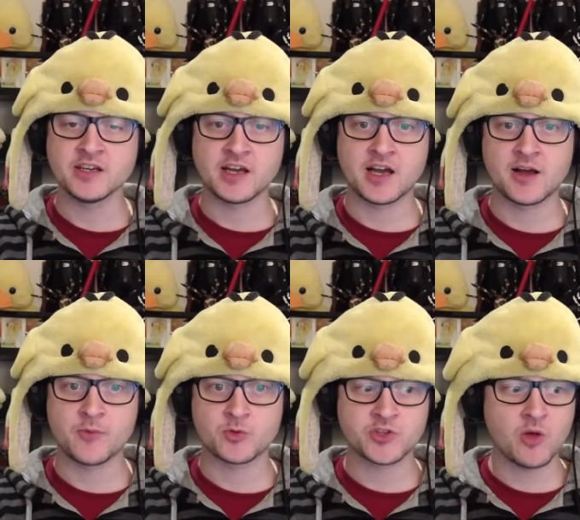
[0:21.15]
Um,
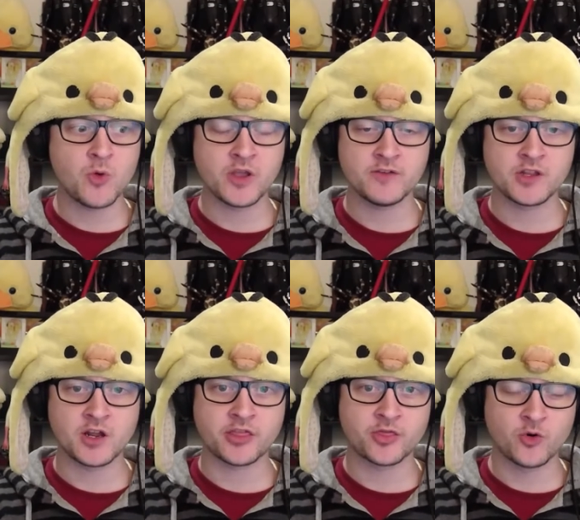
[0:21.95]
it was a lot more even than
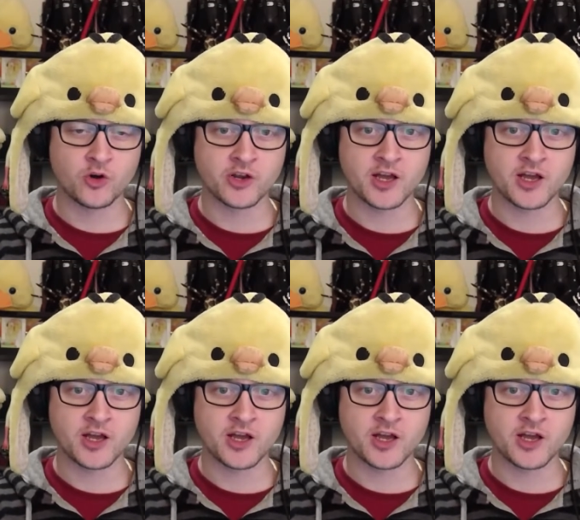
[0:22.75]
I thought.